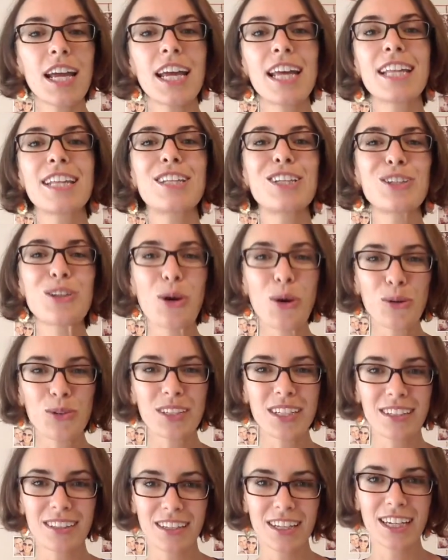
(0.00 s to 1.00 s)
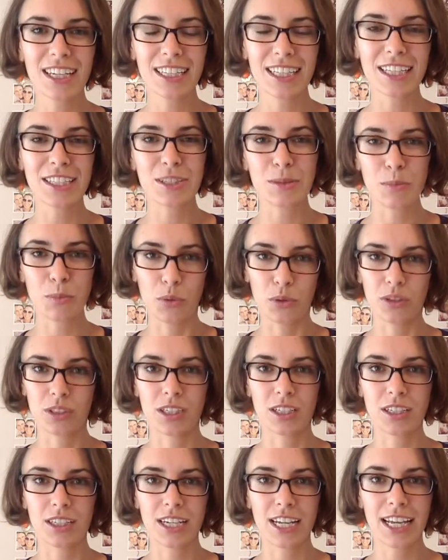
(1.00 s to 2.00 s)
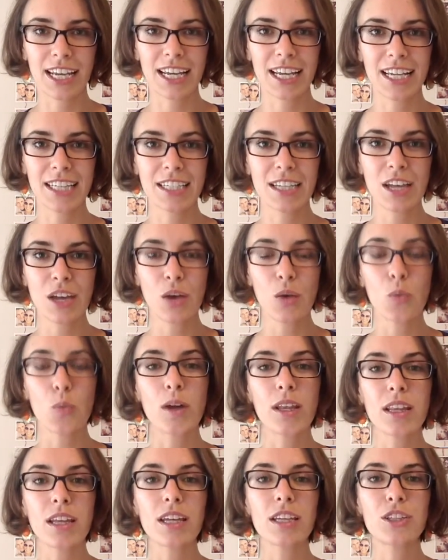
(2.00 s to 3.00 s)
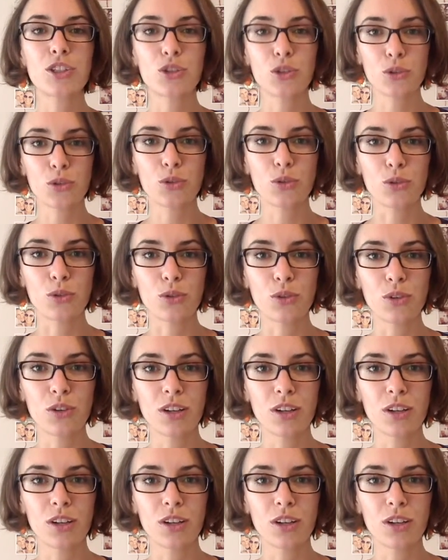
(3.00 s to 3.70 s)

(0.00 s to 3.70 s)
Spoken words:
The only thing that's important is whether you